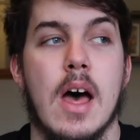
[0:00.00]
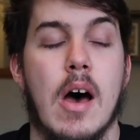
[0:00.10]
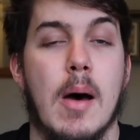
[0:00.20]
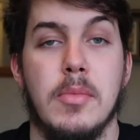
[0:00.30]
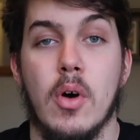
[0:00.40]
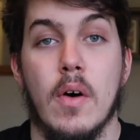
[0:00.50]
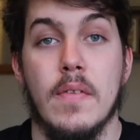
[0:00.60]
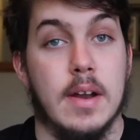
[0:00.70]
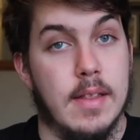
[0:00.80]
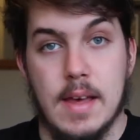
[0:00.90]
uh, not
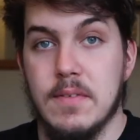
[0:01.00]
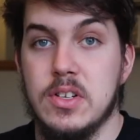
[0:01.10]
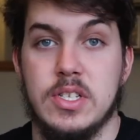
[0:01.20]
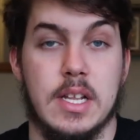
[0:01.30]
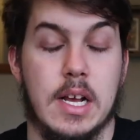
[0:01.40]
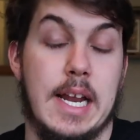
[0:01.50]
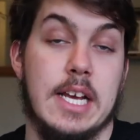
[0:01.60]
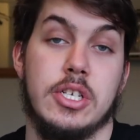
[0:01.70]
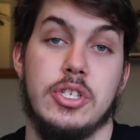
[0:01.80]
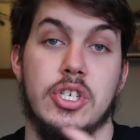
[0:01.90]
none of the others in the
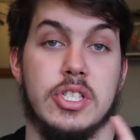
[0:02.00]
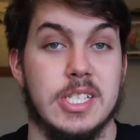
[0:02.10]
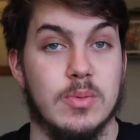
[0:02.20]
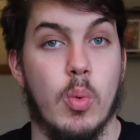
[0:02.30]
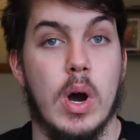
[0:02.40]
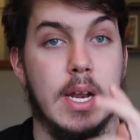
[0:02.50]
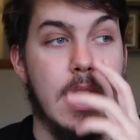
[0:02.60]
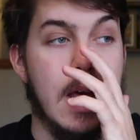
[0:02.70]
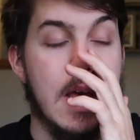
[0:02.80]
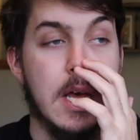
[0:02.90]
collection, just this
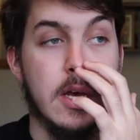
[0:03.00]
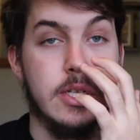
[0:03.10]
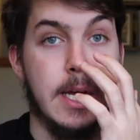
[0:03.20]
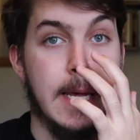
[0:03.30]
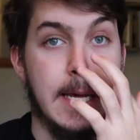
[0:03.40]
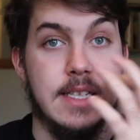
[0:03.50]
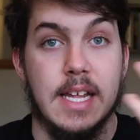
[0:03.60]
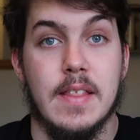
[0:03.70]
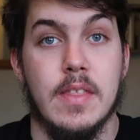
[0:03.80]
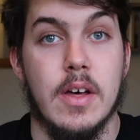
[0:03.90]
one, because he is
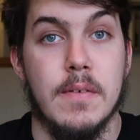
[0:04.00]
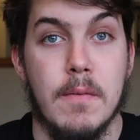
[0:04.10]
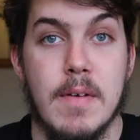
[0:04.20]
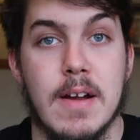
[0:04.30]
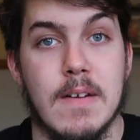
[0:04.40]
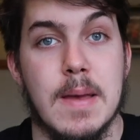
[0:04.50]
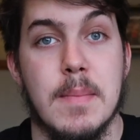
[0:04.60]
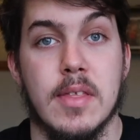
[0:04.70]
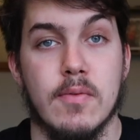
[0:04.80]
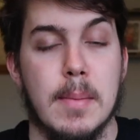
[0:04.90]
in the
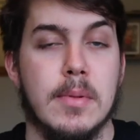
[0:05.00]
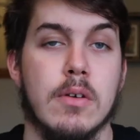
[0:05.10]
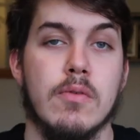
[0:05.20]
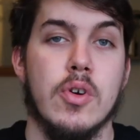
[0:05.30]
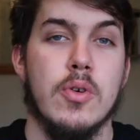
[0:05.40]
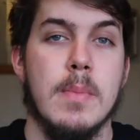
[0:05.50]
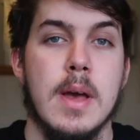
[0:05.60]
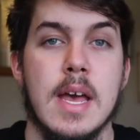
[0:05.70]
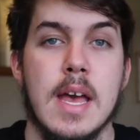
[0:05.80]
vivarium in the reptile room.